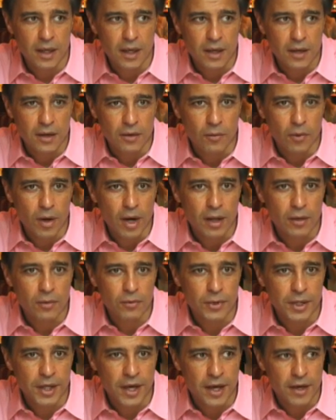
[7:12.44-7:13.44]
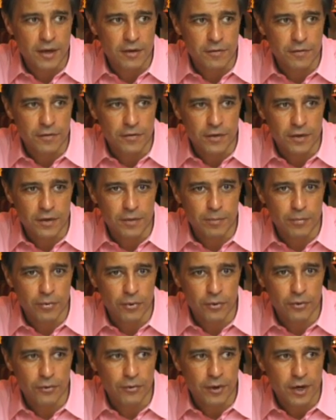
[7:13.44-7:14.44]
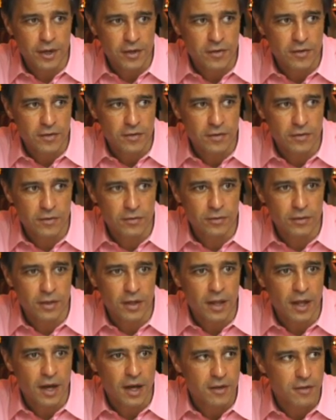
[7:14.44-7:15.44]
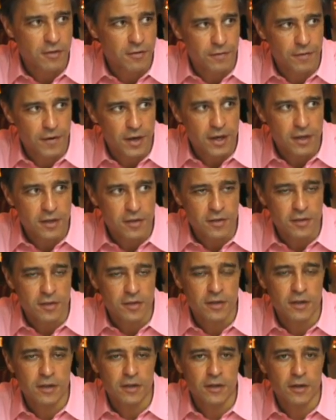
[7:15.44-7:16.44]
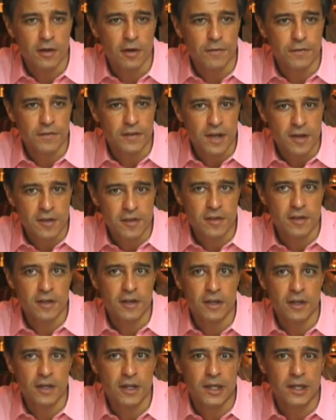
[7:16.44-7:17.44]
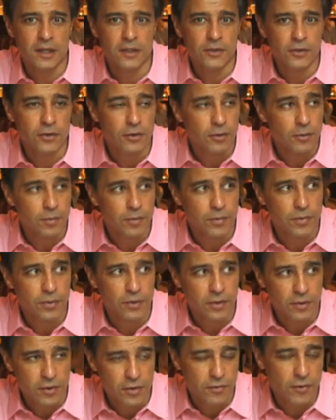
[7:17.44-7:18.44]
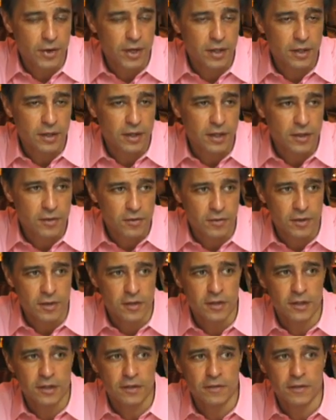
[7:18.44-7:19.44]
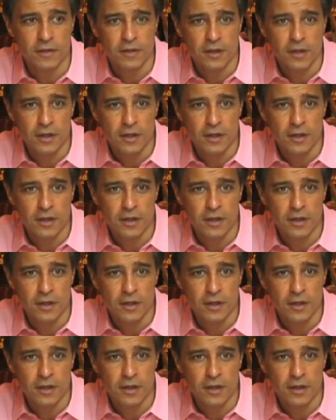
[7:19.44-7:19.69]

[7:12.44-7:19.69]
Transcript: while we have progressed to the last phase of testing in Europe, Australia and Switzerland.